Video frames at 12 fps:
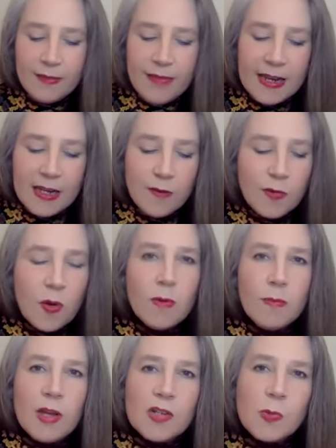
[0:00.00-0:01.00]
Then you've
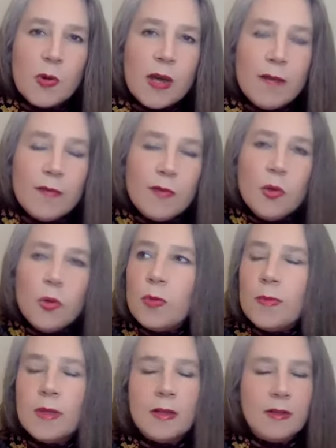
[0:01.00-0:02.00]
got much more kind of
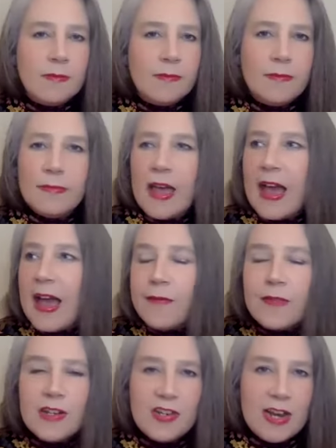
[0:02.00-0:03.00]
normal
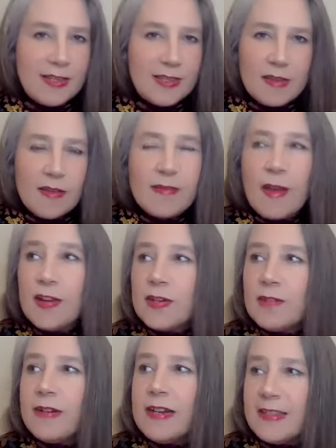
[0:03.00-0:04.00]
average anxiety. I
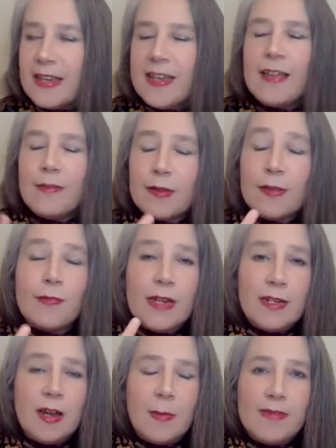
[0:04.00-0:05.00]
should really say, yeah, there are
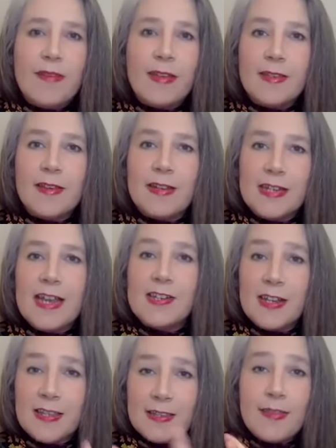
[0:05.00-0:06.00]
three types of anxiety actually.